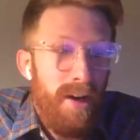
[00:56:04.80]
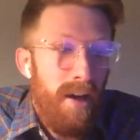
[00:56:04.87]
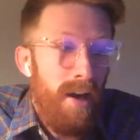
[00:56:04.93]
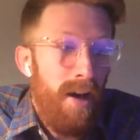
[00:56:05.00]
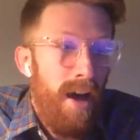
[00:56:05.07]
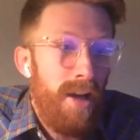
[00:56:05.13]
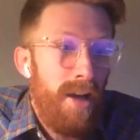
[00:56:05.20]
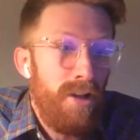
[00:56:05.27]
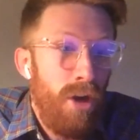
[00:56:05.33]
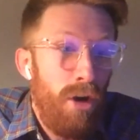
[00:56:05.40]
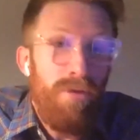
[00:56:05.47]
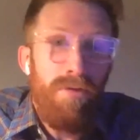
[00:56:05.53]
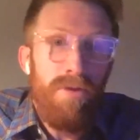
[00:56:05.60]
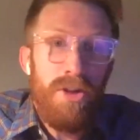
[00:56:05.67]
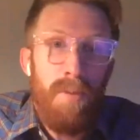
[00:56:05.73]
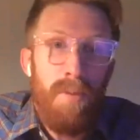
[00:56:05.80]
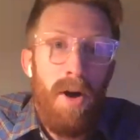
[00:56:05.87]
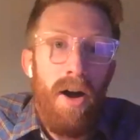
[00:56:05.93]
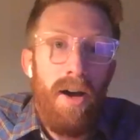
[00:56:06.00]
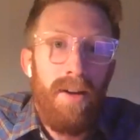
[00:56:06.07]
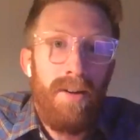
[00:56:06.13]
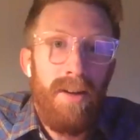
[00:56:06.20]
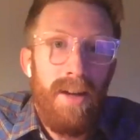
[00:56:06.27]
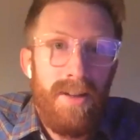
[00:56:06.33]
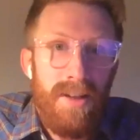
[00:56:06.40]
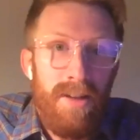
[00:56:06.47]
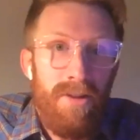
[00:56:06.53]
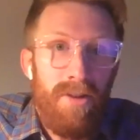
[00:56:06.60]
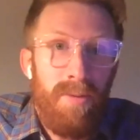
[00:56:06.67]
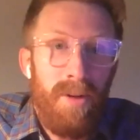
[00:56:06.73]
I don't respond, it's
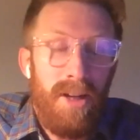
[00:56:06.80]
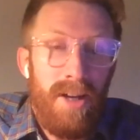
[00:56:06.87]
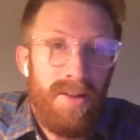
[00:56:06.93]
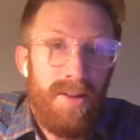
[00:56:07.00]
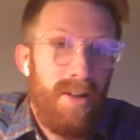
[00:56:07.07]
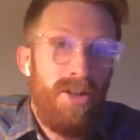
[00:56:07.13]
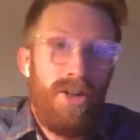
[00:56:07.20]
either because I